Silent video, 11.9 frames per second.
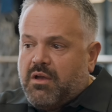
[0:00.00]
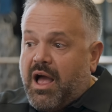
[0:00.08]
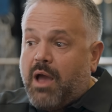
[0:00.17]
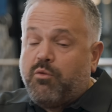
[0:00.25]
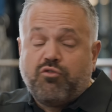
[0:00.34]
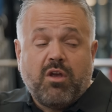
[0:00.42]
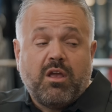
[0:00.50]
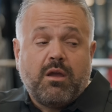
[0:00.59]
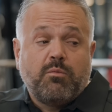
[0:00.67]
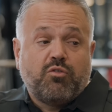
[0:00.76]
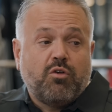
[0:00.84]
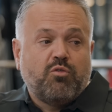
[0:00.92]
I was trying to
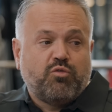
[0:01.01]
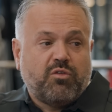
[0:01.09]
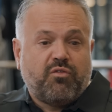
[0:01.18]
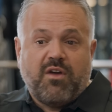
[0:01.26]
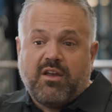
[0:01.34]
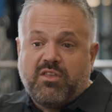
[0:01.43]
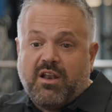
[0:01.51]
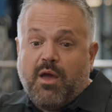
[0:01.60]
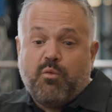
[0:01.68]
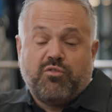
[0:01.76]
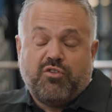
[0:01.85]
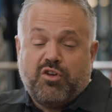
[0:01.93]
come to terms with the fact that I
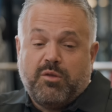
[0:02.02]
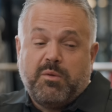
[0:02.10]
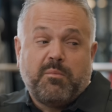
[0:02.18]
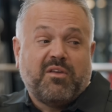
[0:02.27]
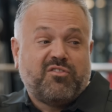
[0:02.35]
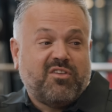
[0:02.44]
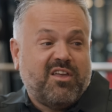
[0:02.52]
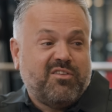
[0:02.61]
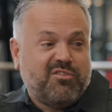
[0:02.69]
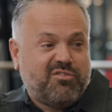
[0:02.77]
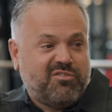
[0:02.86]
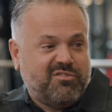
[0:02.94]
wasn't going to be my
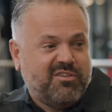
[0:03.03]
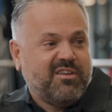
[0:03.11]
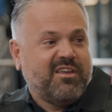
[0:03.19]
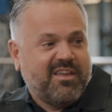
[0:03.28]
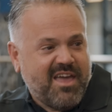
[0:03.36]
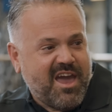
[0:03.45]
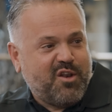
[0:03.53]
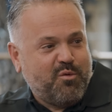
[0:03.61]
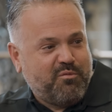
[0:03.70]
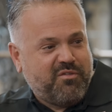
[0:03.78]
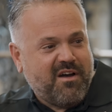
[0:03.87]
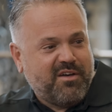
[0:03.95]
son's at-home
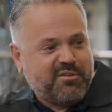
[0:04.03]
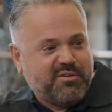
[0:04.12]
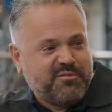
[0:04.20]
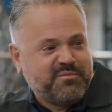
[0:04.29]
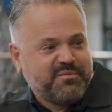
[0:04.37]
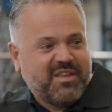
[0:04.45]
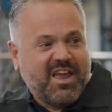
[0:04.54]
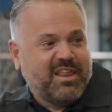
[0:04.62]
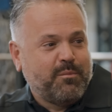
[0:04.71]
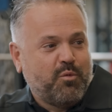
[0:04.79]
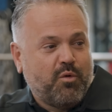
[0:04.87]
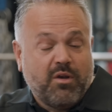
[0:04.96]
father
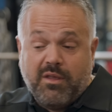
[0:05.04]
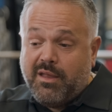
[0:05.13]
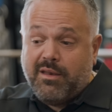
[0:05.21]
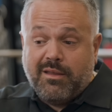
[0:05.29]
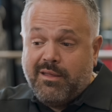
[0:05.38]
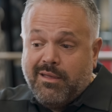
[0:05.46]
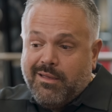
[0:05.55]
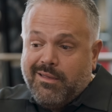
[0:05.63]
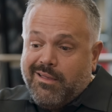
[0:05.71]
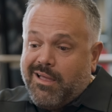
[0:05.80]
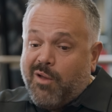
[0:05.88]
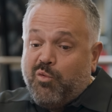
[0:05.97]
anymore. And
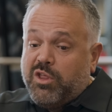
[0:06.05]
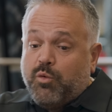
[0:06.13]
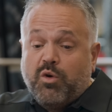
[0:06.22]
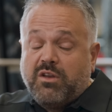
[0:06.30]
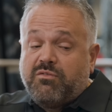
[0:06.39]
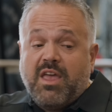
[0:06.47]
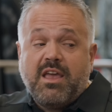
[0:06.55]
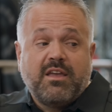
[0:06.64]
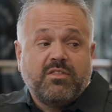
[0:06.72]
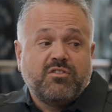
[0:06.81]
I really wouldn't have taken